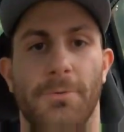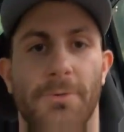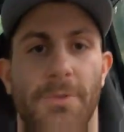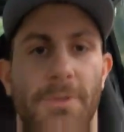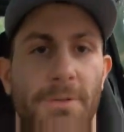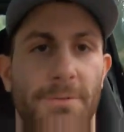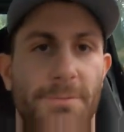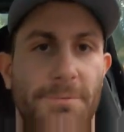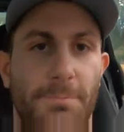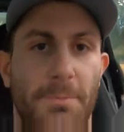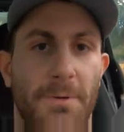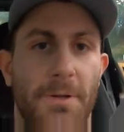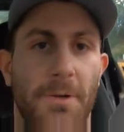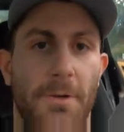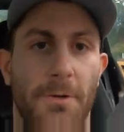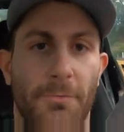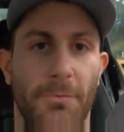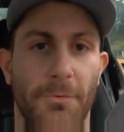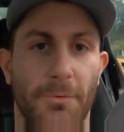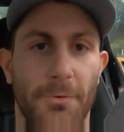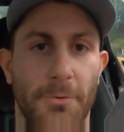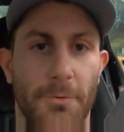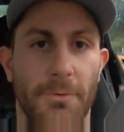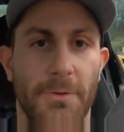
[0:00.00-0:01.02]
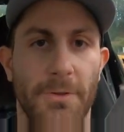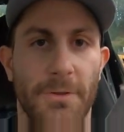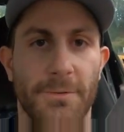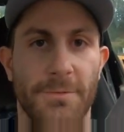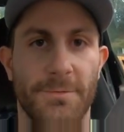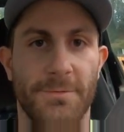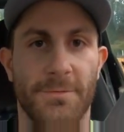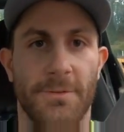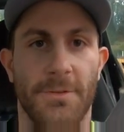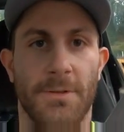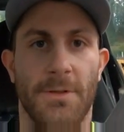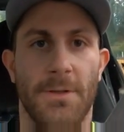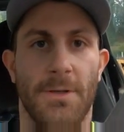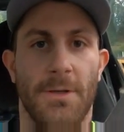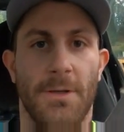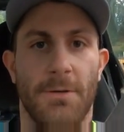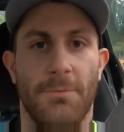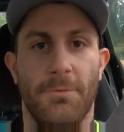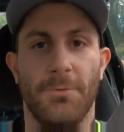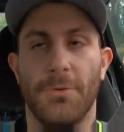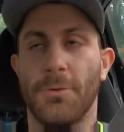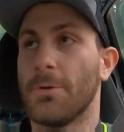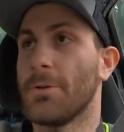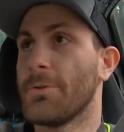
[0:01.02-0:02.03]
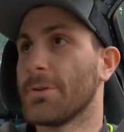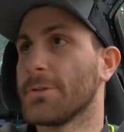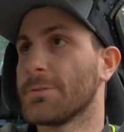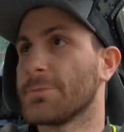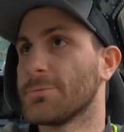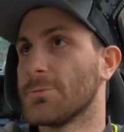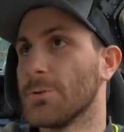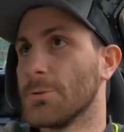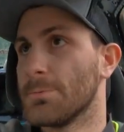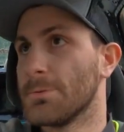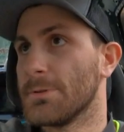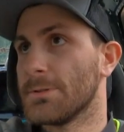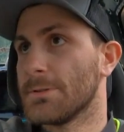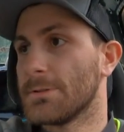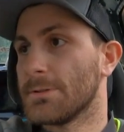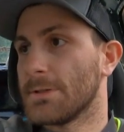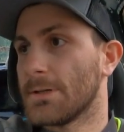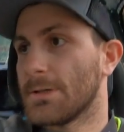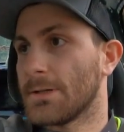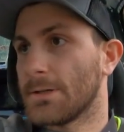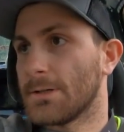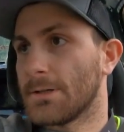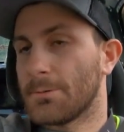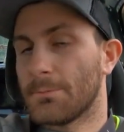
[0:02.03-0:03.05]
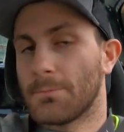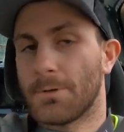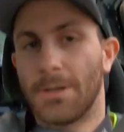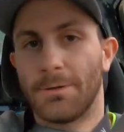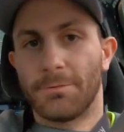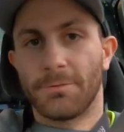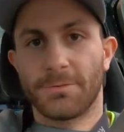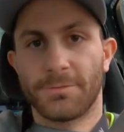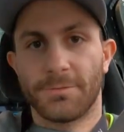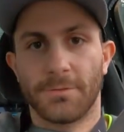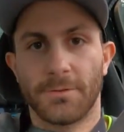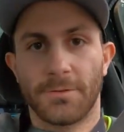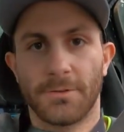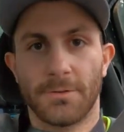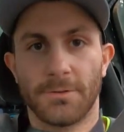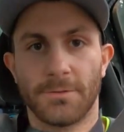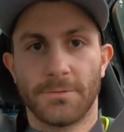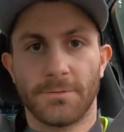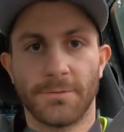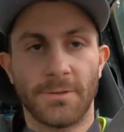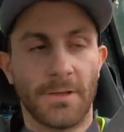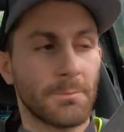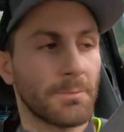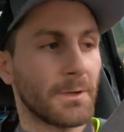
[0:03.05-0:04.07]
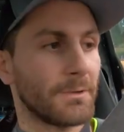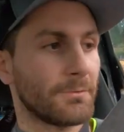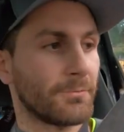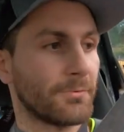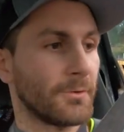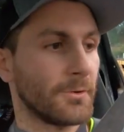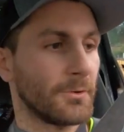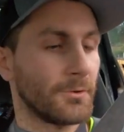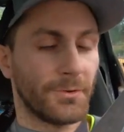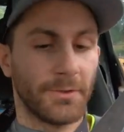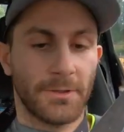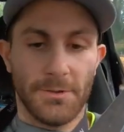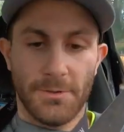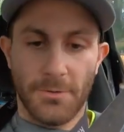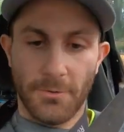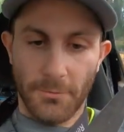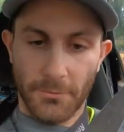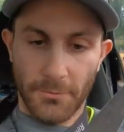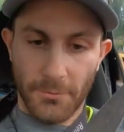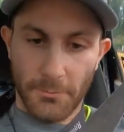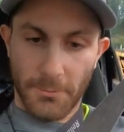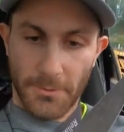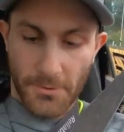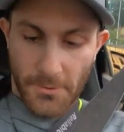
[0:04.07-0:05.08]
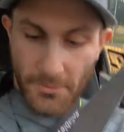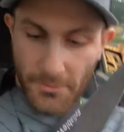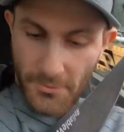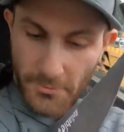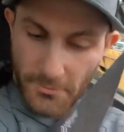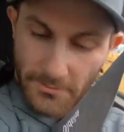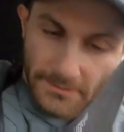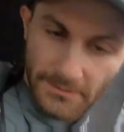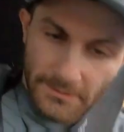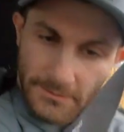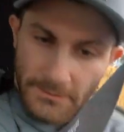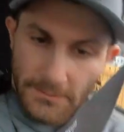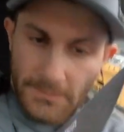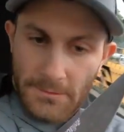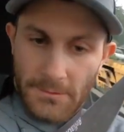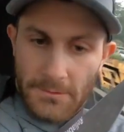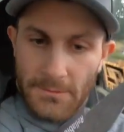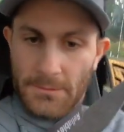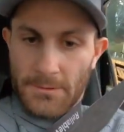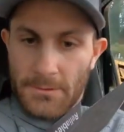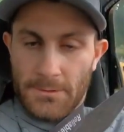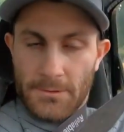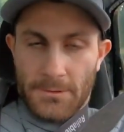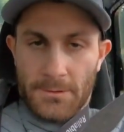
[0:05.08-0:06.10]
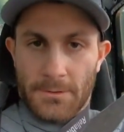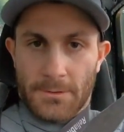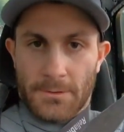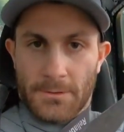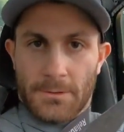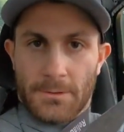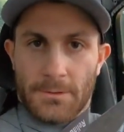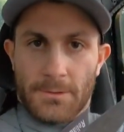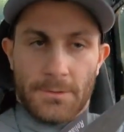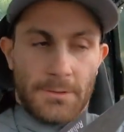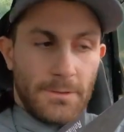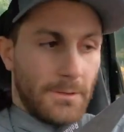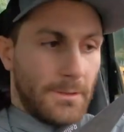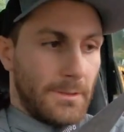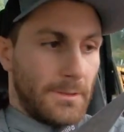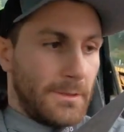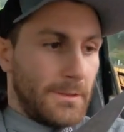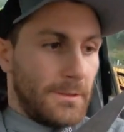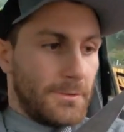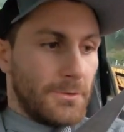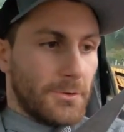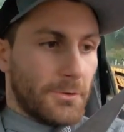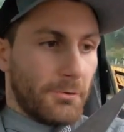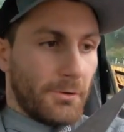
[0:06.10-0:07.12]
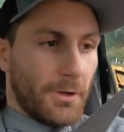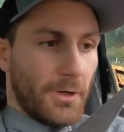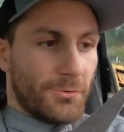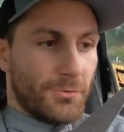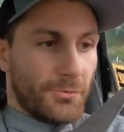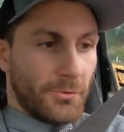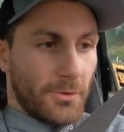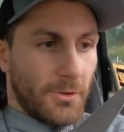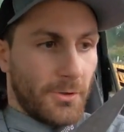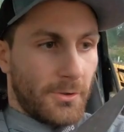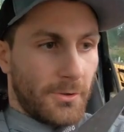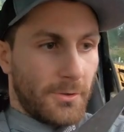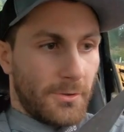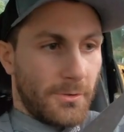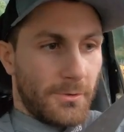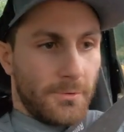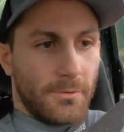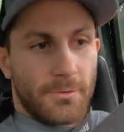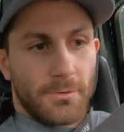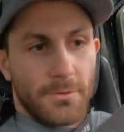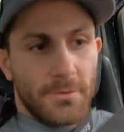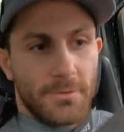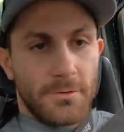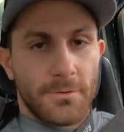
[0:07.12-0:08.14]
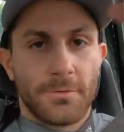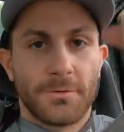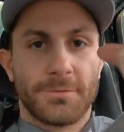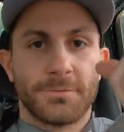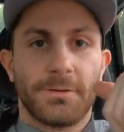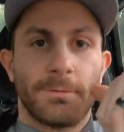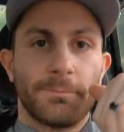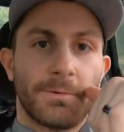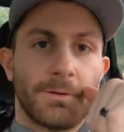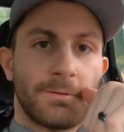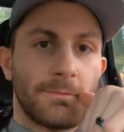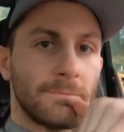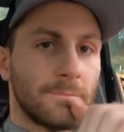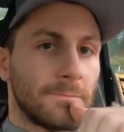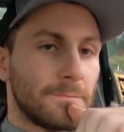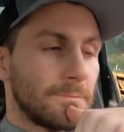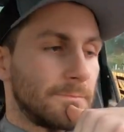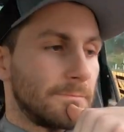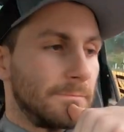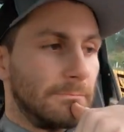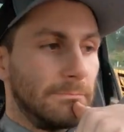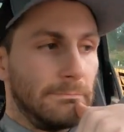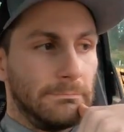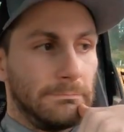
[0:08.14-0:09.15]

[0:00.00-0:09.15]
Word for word: doing this, be careful doing this. If you do anything stupid, um, obviously it's not my fault that you don't know what you're doing and you crash your car or something.